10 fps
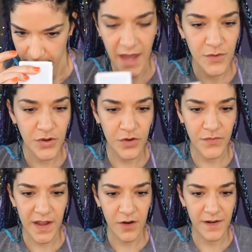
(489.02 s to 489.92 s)
I don't know if
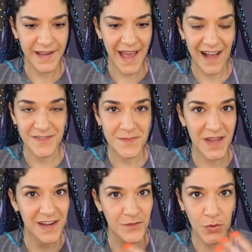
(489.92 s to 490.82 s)
I already have some
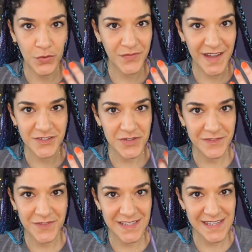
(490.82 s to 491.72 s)
kind of olfactory
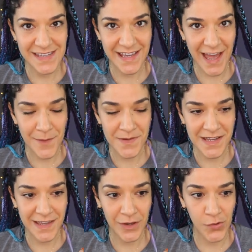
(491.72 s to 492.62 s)
fatigue
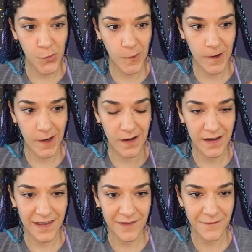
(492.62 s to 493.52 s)
happening or
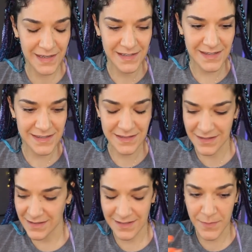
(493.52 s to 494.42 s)
if it
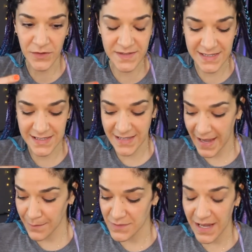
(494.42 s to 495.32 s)
smells the
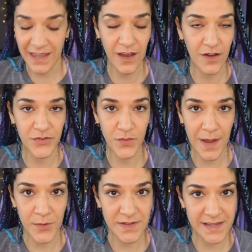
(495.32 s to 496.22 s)
same taking off the
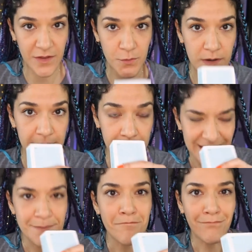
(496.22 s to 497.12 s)
wrapper as the other one.
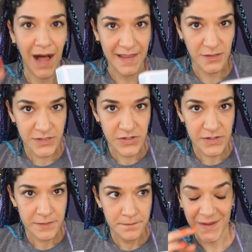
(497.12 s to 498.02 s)
It's milder,
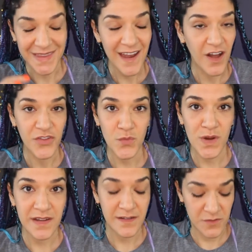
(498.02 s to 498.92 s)
but that other
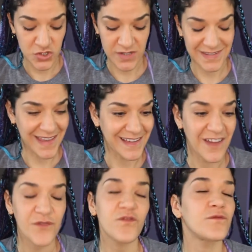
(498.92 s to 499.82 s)
one just like
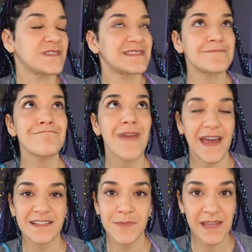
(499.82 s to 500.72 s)

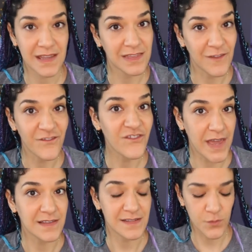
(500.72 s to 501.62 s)
smacked me in the
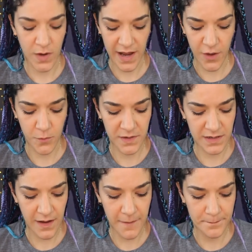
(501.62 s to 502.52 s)
face when I opened
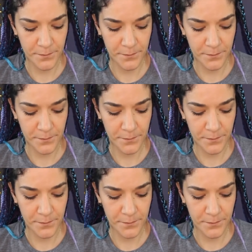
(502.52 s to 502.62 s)
it up.